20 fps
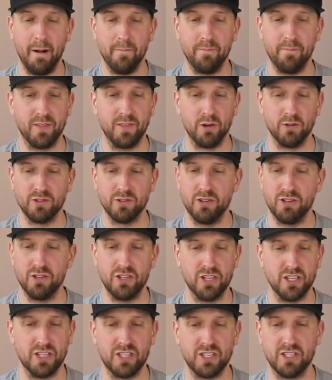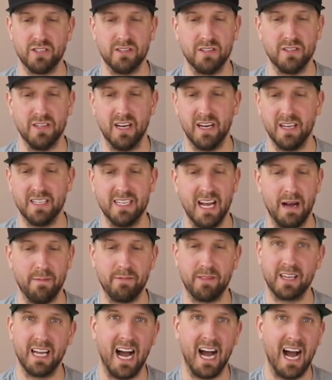Those are just
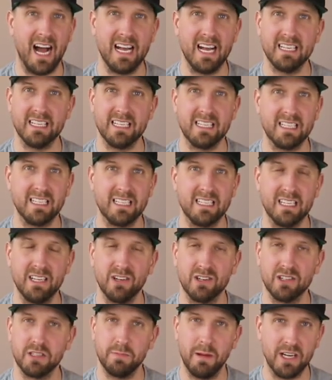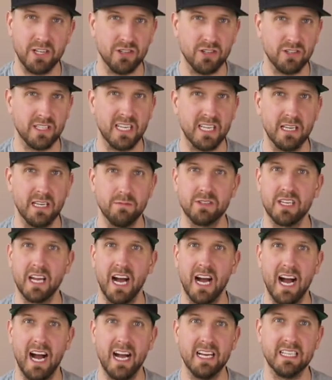depth guys, you know, special teams
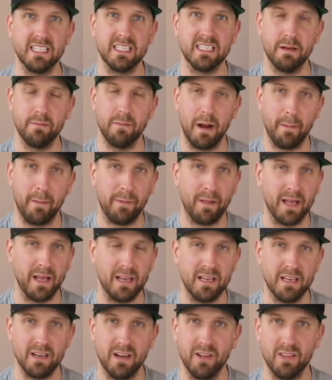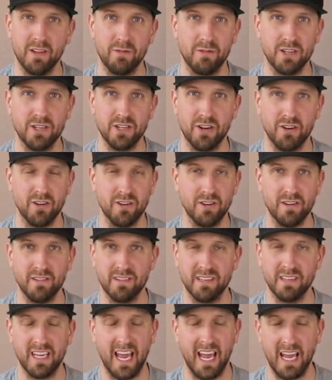guys. They might play on the
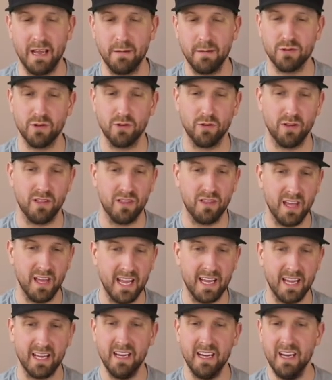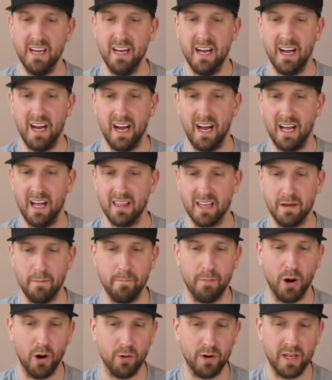return game sort of thing.
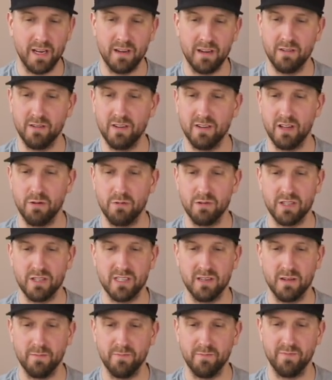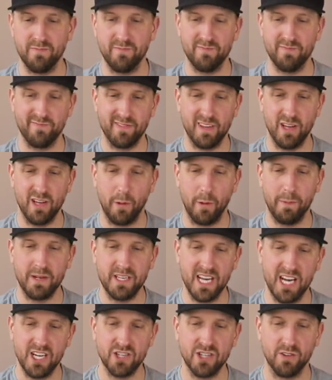Lynn Bowden, there was some, you know,
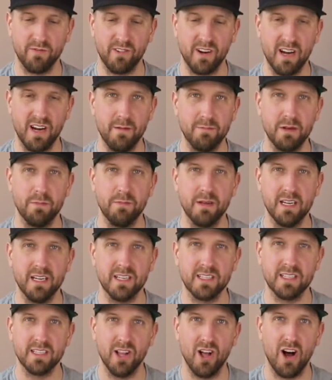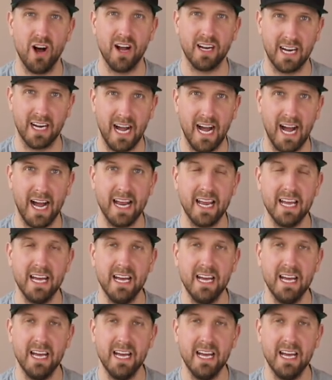potential for him to be a slot guy